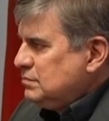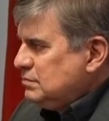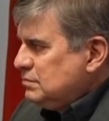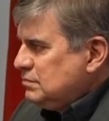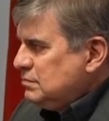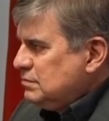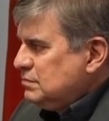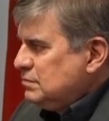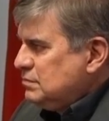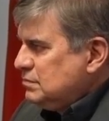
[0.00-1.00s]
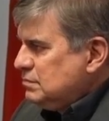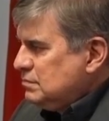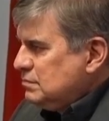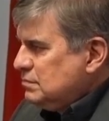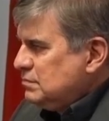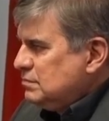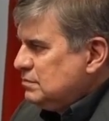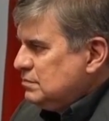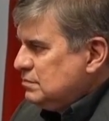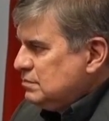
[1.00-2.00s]

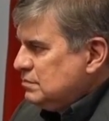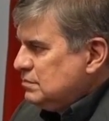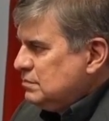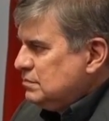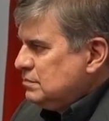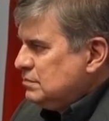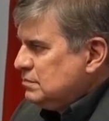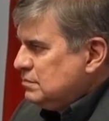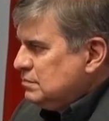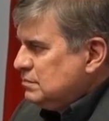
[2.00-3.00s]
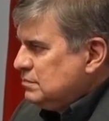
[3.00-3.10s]
(not speaking)